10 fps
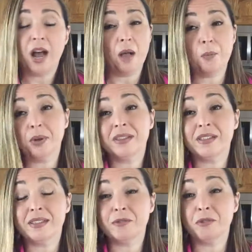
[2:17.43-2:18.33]
I'll put
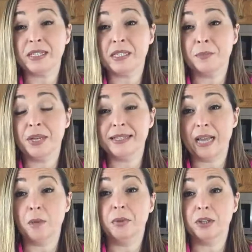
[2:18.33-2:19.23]
the recipe
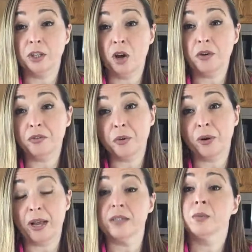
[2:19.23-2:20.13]
down below if you
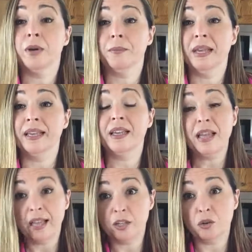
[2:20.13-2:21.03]
guys want to make it,
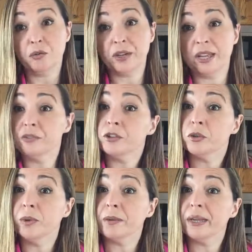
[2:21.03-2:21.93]
and don't forget, if you
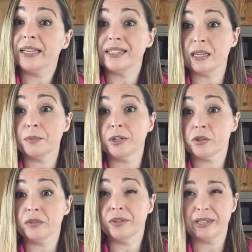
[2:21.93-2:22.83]
do want to make it, take a
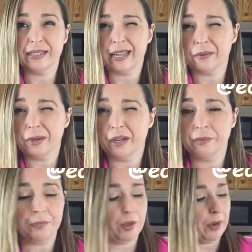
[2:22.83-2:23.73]
picture of it and tag me on it.
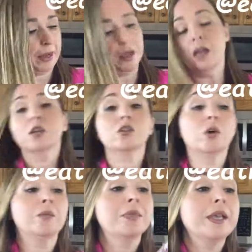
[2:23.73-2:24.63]
Okay, so